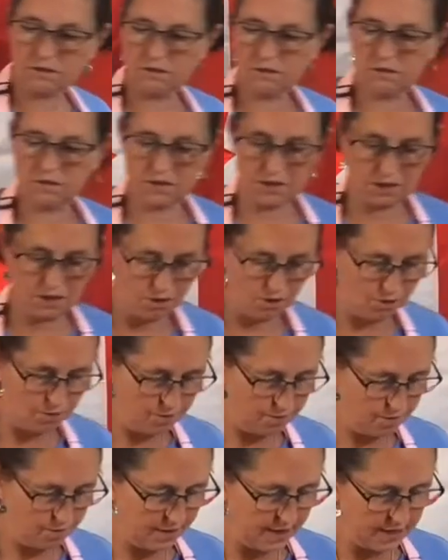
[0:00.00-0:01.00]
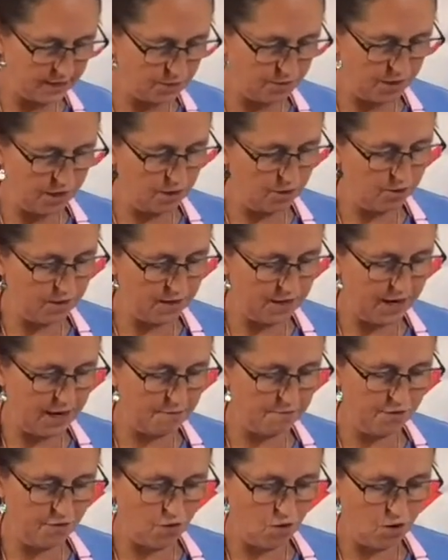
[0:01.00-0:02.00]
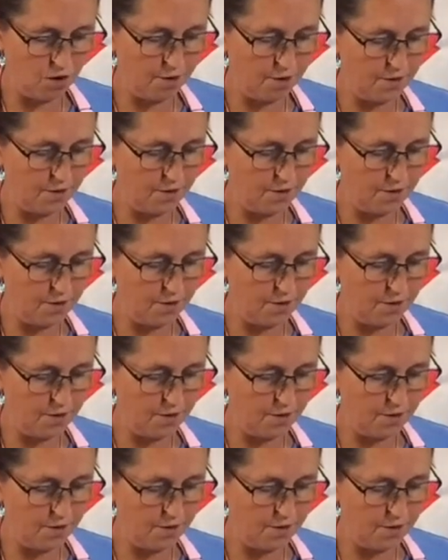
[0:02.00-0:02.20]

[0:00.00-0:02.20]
So that's what you can aim for.